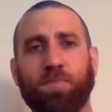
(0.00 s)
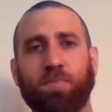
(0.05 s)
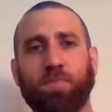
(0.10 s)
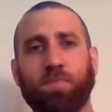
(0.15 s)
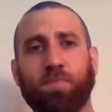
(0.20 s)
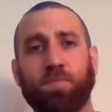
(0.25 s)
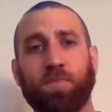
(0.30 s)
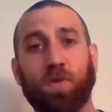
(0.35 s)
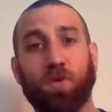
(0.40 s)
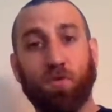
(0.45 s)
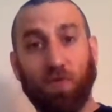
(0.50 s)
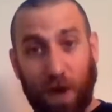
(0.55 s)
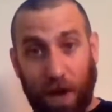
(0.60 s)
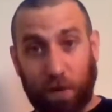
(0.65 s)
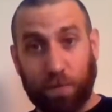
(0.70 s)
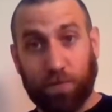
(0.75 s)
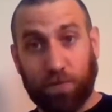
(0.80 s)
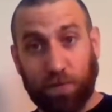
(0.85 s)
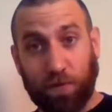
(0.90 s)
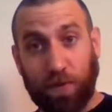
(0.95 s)
The
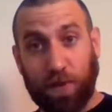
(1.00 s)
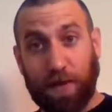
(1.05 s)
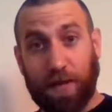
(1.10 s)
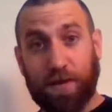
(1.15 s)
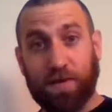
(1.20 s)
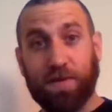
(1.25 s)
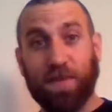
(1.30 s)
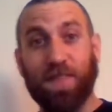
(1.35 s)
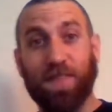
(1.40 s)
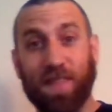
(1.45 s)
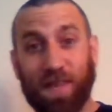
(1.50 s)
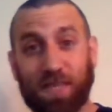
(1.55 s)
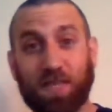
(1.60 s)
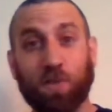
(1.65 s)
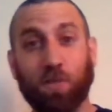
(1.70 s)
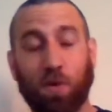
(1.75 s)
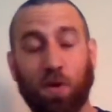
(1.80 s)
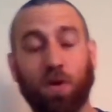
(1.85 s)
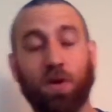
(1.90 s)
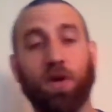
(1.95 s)
crowd was really into this
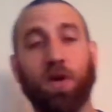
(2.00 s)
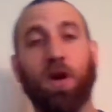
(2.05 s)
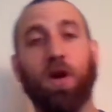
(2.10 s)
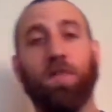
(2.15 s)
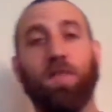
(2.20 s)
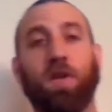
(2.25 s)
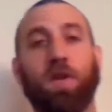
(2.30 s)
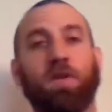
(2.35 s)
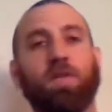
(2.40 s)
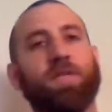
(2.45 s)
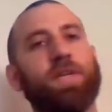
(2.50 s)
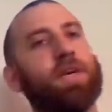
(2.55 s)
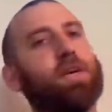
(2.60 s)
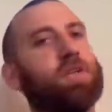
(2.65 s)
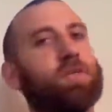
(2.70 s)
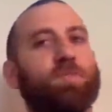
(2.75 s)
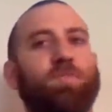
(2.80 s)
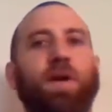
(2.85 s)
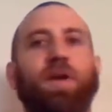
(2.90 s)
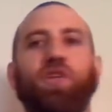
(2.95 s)
one. The
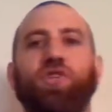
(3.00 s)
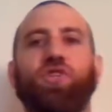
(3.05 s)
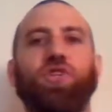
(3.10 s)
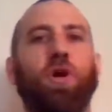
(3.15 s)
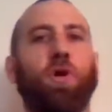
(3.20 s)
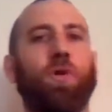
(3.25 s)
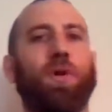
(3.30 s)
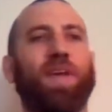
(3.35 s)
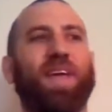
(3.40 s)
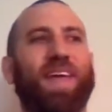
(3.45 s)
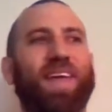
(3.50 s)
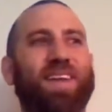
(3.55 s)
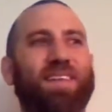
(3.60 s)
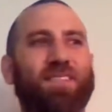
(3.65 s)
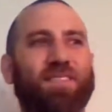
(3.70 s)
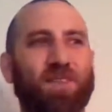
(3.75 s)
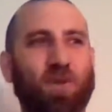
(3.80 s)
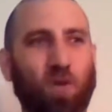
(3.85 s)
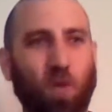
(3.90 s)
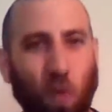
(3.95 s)
Undertaker's best showing in
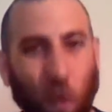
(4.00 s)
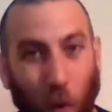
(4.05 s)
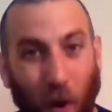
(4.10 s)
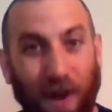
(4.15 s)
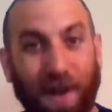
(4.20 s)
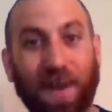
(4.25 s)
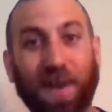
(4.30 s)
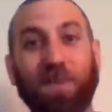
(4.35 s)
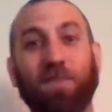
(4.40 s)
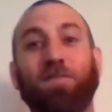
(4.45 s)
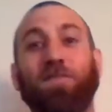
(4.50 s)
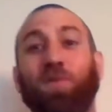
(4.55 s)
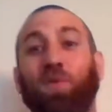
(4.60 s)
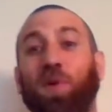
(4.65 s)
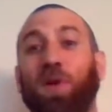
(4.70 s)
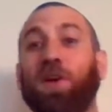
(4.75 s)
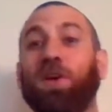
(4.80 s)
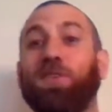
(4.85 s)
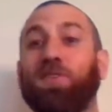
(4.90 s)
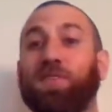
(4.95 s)
quite a few
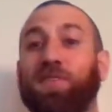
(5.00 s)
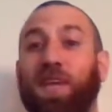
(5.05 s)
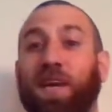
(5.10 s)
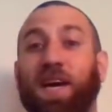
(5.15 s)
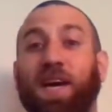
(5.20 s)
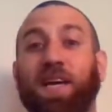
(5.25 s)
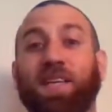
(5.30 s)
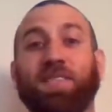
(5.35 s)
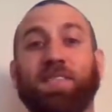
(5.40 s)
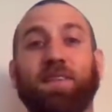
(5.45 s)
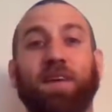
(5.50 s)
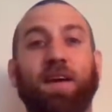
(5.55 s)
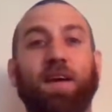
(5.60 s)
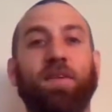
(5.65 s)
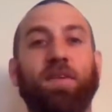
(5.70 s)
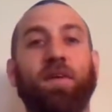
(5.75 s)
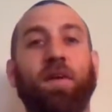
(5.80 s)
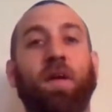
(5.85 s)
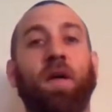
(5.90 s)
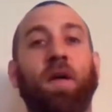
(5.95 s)
years, like I
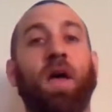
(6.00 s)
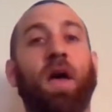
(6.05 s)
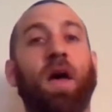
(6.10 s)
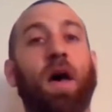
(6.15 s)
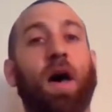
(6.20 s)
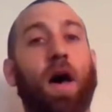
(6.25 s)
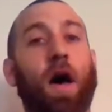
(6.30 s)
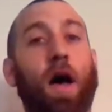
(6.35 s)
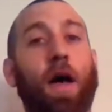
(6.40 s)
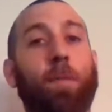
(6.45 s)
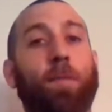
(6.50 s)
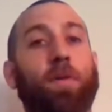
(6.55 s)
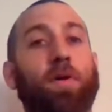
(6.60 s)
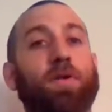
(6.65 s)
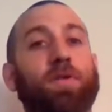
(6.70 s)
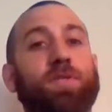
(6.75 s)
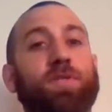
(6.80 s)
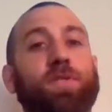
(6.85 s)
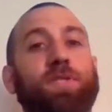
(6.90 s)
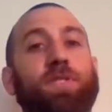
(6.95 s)
said. I
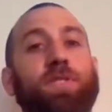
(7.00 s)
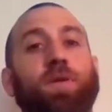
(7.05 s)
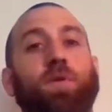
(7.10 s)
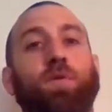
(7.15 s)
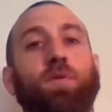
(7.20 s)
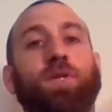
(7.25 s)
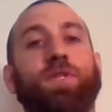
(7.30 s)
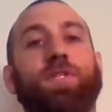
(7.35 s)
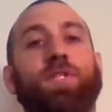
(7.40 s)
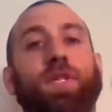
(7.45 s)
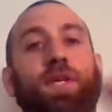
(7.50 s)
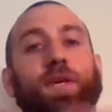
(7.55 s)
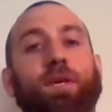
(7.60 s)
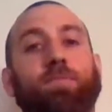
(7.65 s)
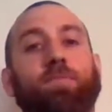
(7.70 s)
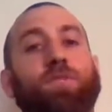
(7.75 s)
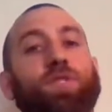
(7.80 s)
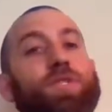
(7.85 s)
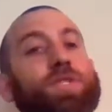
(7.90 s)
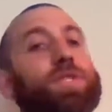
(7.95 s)
personally still want to see
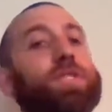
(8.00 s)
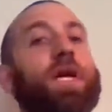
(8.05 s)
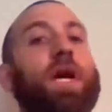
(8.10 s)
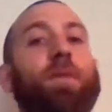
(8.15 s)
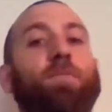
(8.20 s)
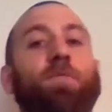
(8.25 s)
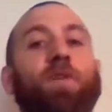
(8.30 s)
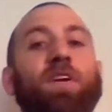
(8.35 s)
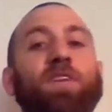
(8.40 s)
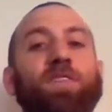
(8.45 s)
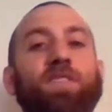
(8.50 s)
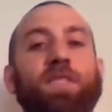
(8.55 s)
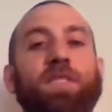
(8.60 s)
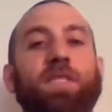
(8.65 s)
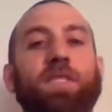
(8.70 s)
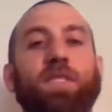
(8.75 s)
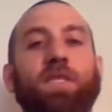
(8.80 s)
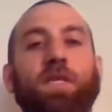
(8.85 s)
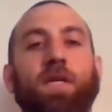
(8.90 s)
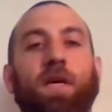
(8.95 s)
him just stop wrestling.